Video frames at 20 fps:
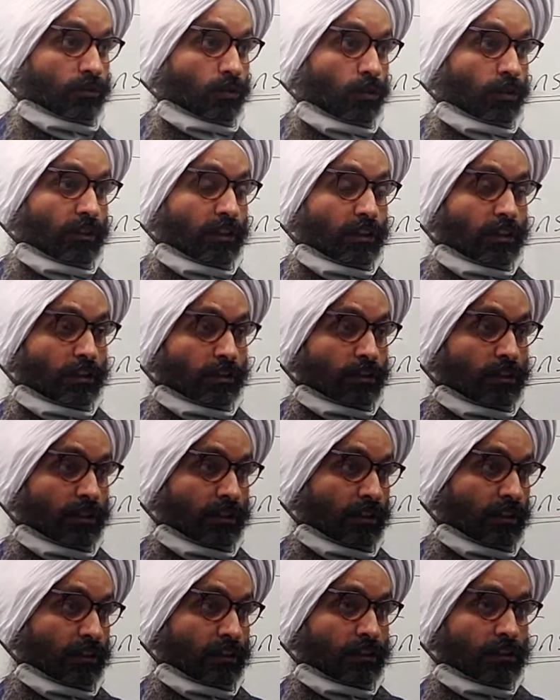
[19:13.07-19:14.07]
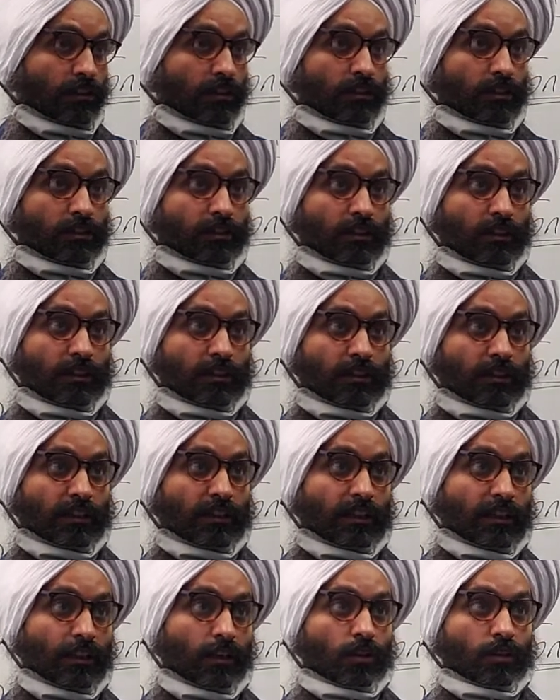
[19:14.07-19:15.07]
Or they
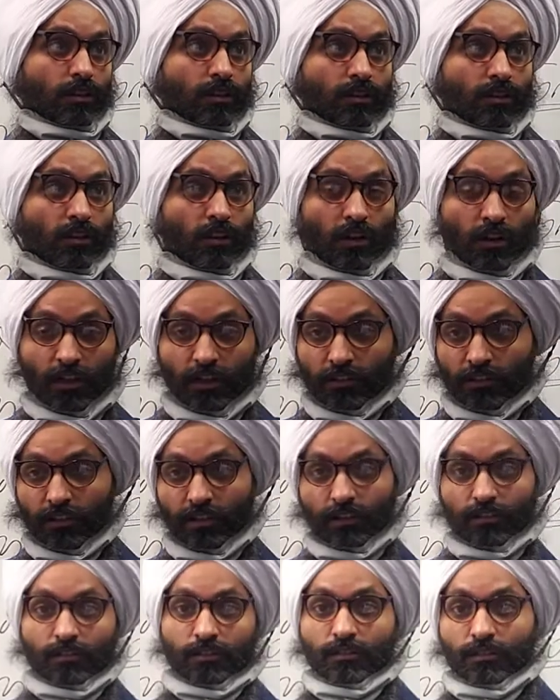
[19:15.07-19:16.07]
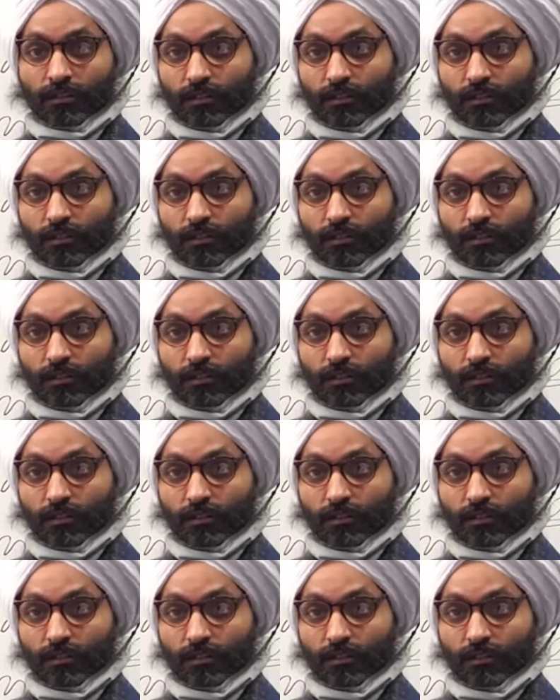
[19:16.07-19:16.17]
get out of the car and they